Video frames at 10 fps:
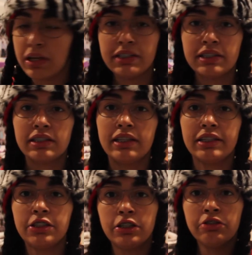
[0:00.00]
because
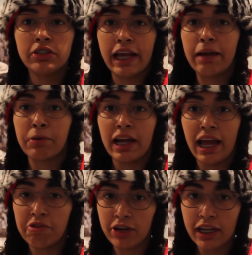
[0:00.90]
this huge camera I
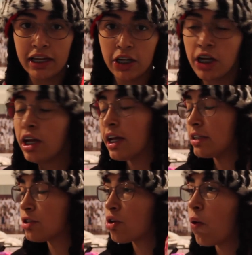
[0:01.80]
have right here
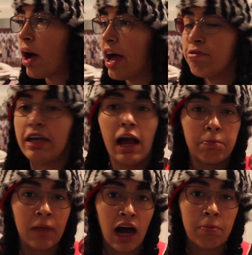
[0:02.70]
is so heavy,
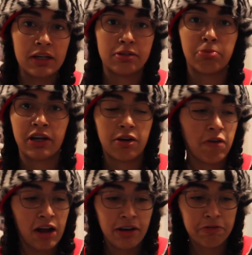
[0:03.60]
I'm not about to bring it
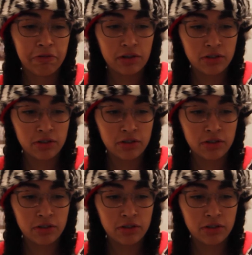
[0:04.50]
around everywhere.